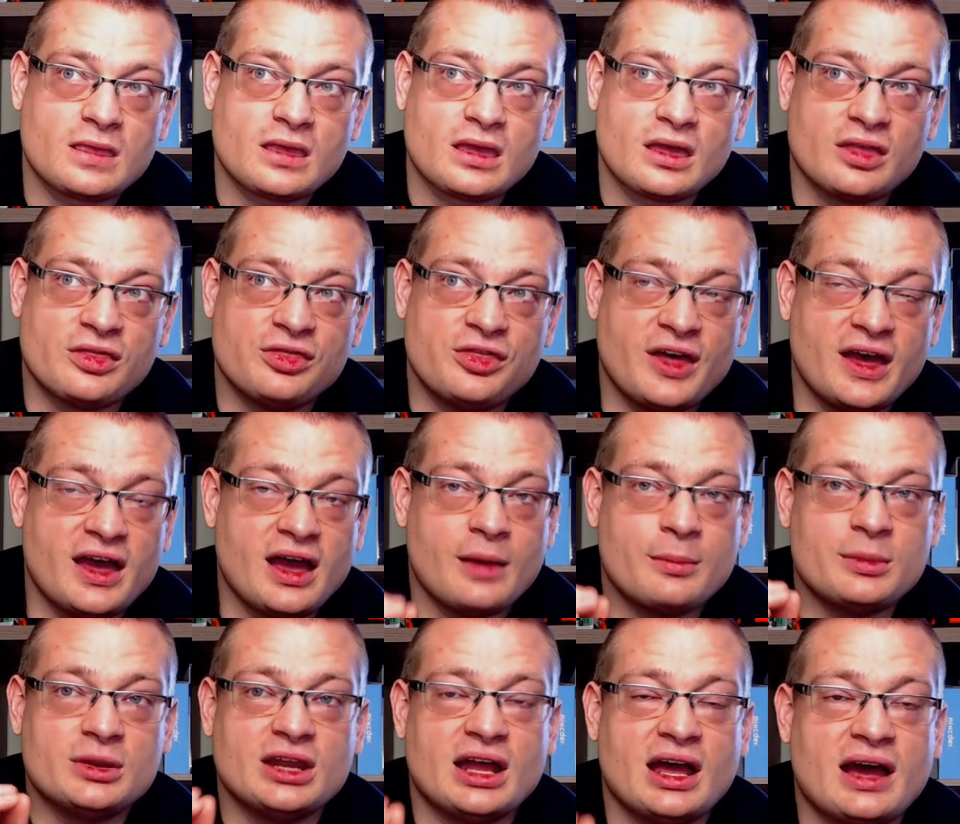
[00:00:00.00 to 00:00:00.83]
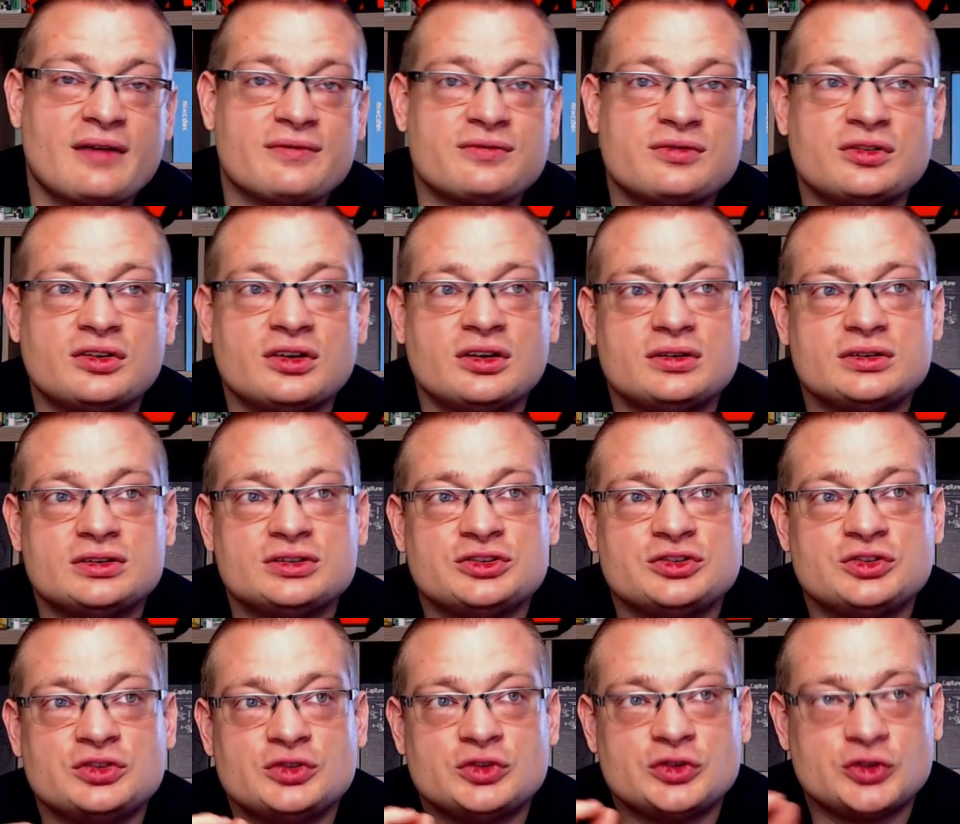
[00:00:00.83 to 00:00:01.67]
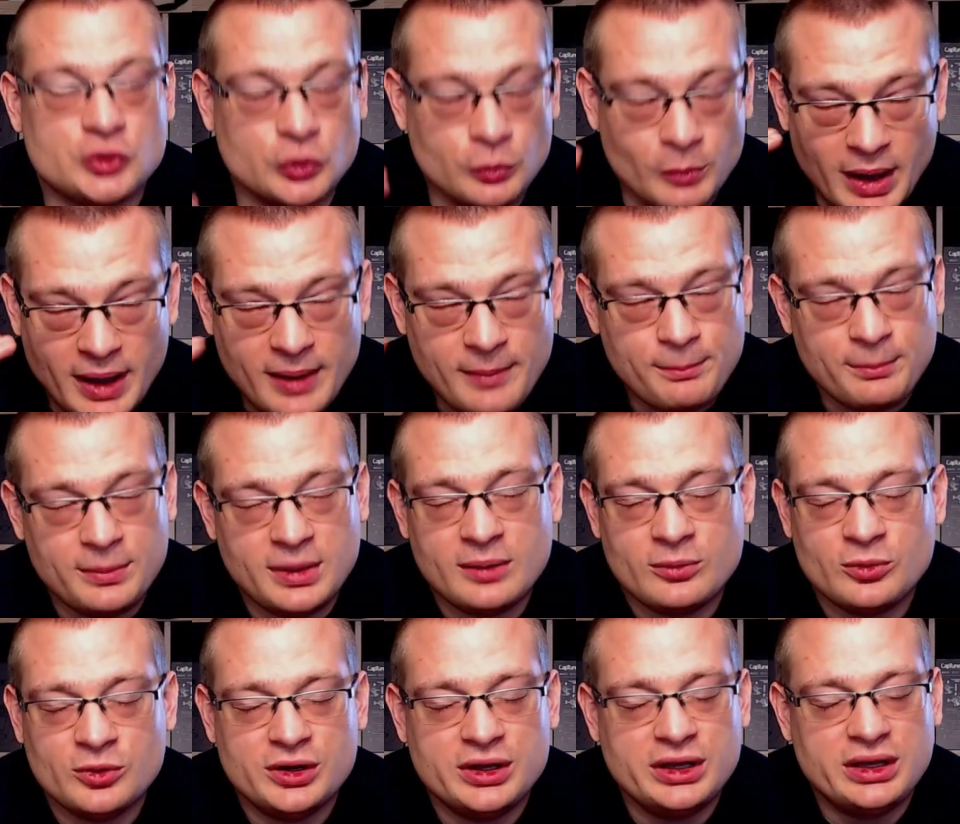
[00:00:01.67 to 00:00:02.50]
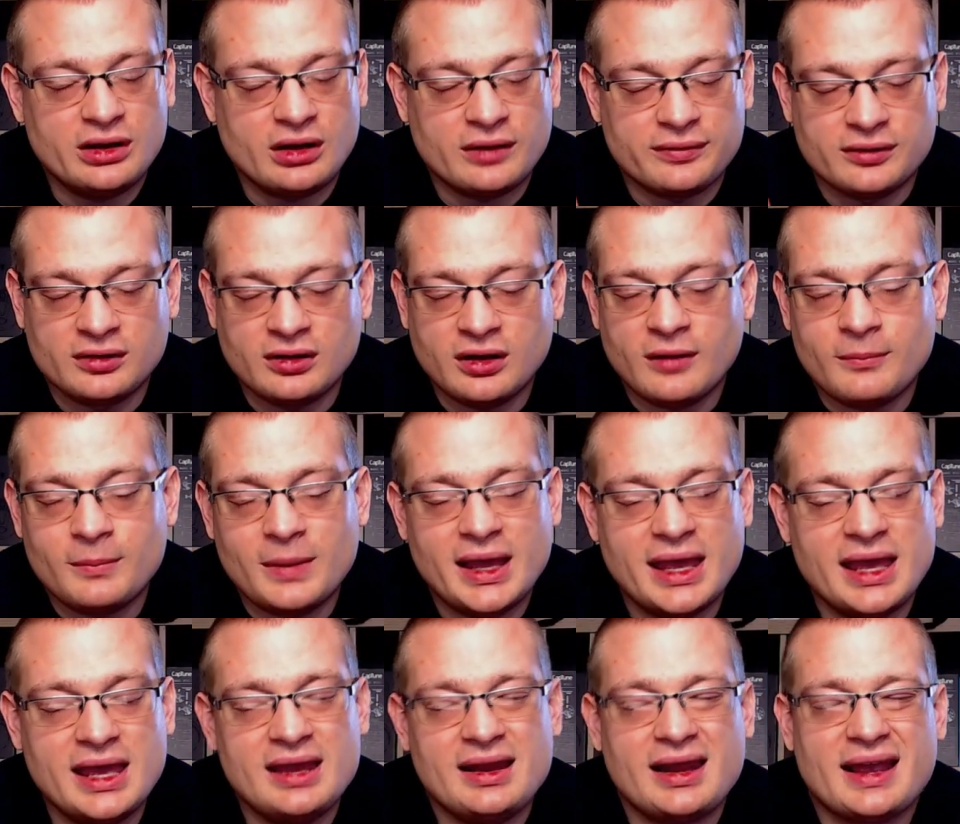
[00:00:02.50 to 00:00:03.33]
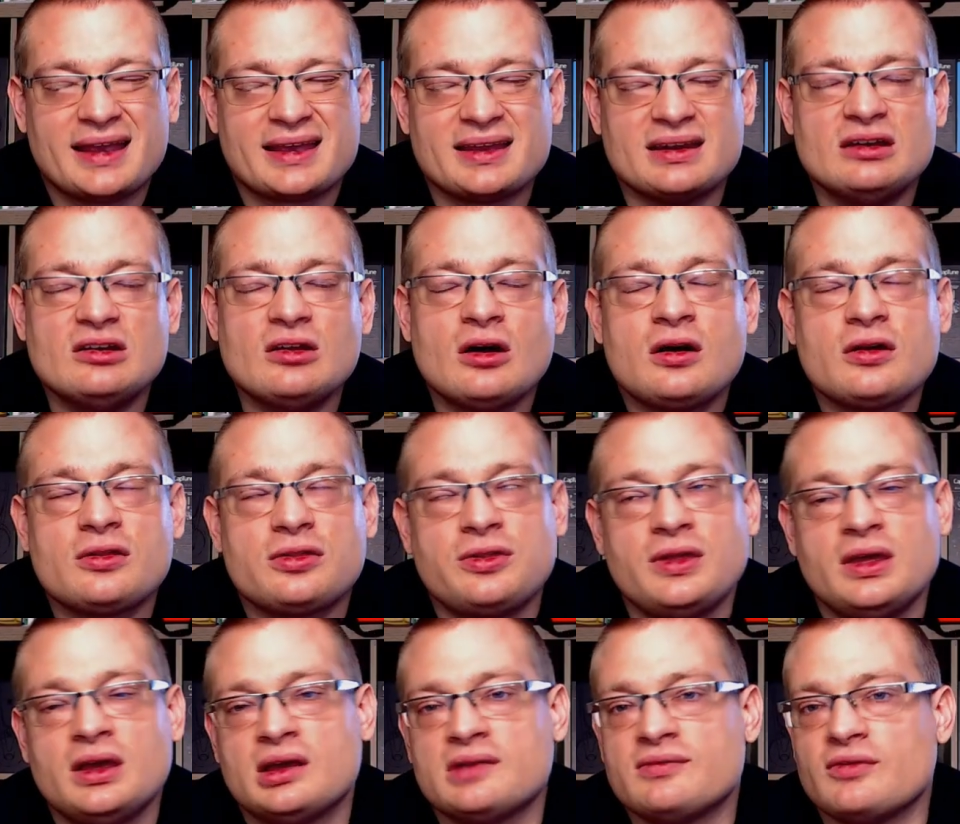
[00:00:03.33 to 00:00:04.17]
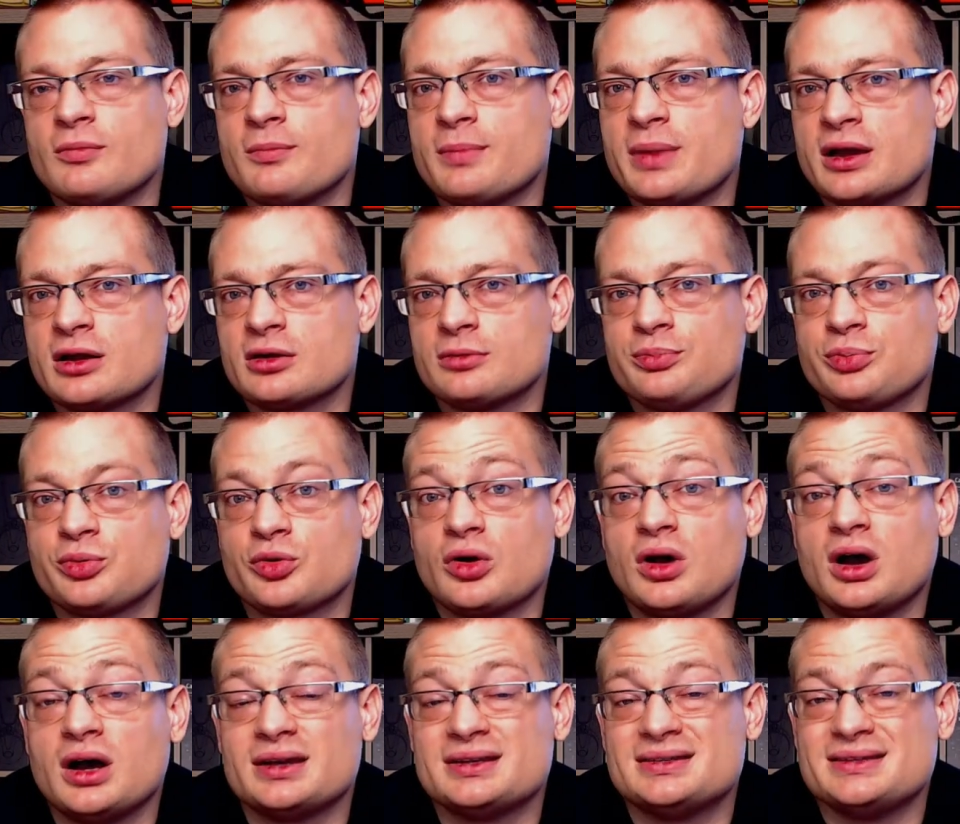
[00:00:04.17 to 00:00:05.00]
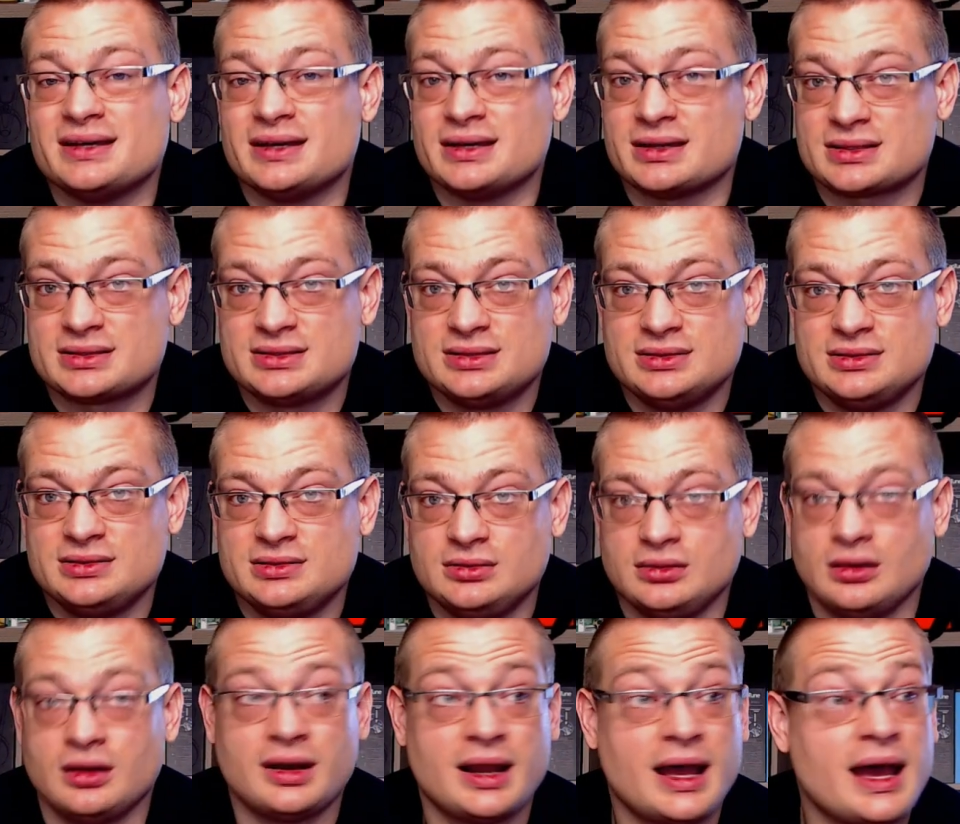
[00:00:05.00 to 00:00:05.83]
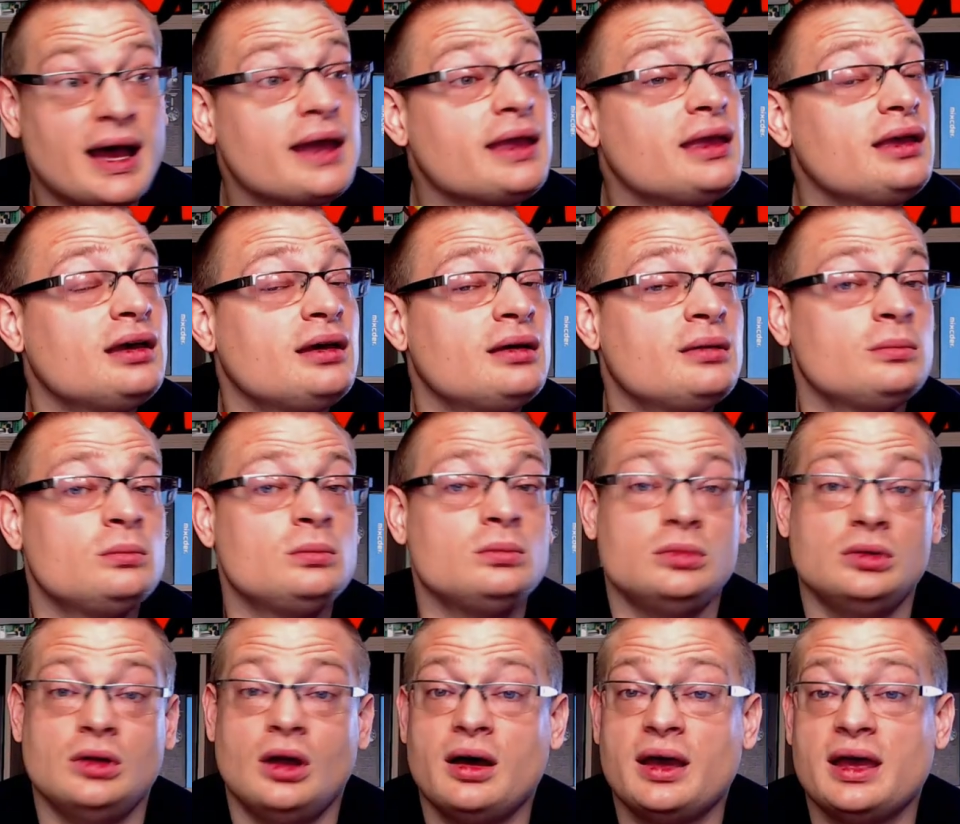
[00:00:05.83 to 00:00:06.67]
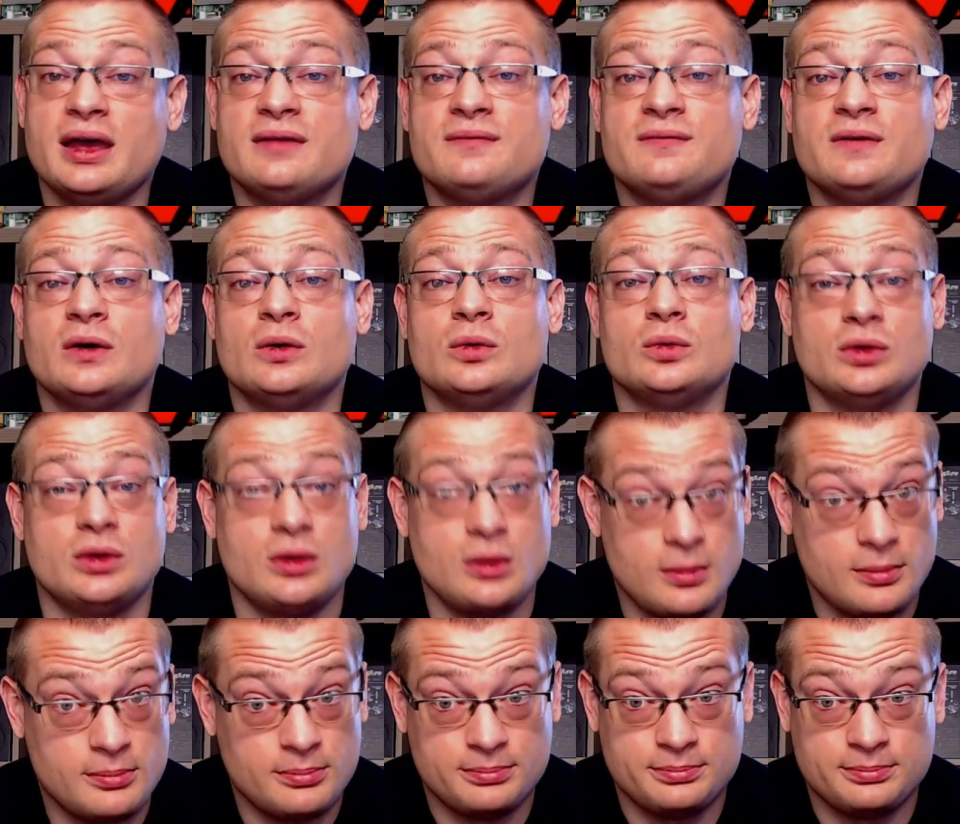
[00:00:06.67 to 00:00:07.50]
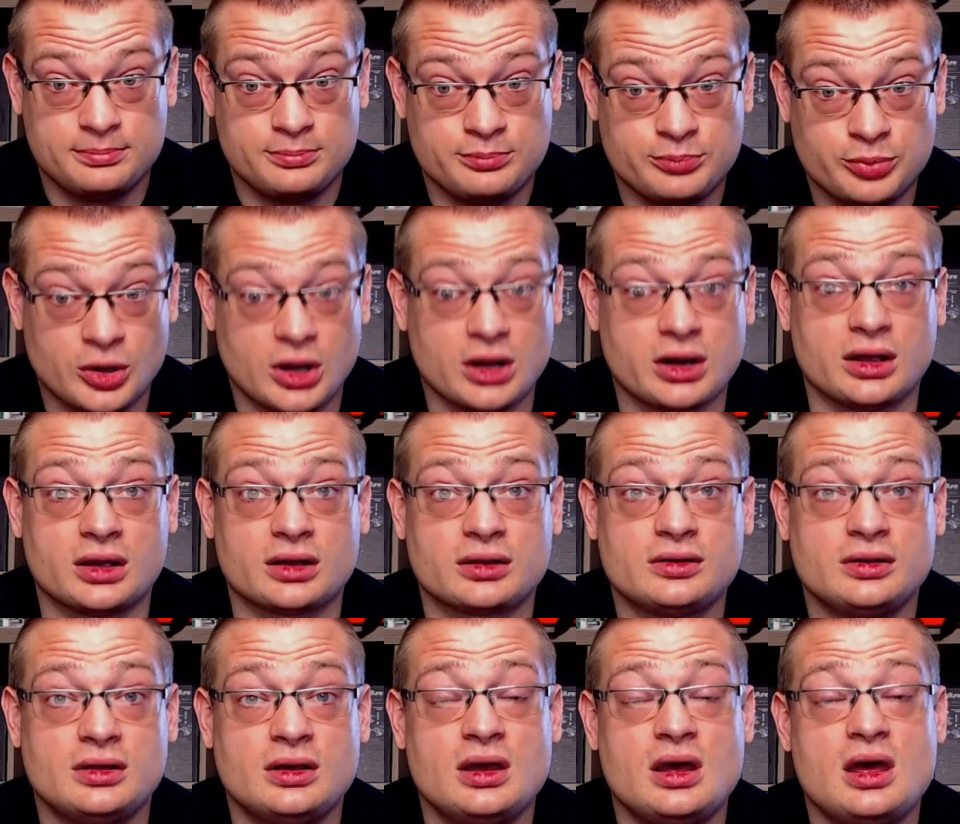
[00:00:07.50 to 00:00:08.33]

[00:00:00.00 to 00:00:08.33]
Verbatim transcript: that, I mean, to my memory and off the top of my head, I cannot think of a better product, not IEM, not headphone, product,